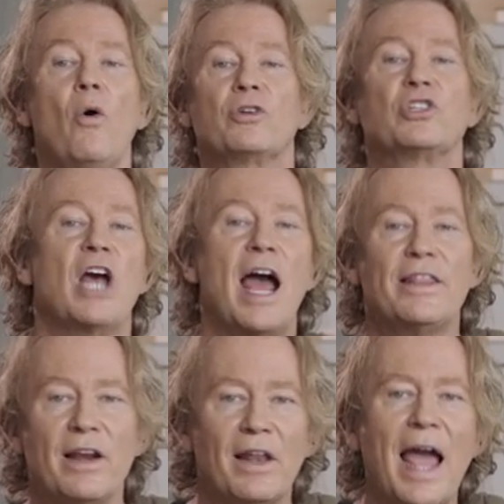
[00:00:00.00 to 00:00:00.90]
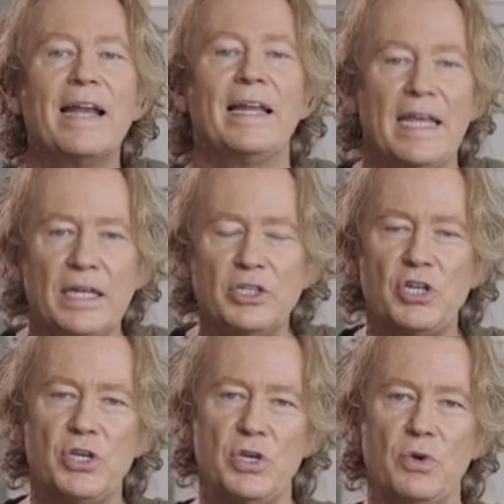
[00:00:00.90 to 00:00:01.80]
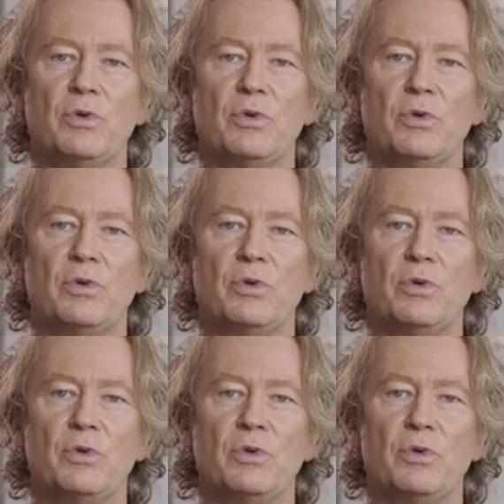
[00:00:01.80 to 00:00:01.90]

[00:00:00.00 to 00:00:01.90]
shine their light into you.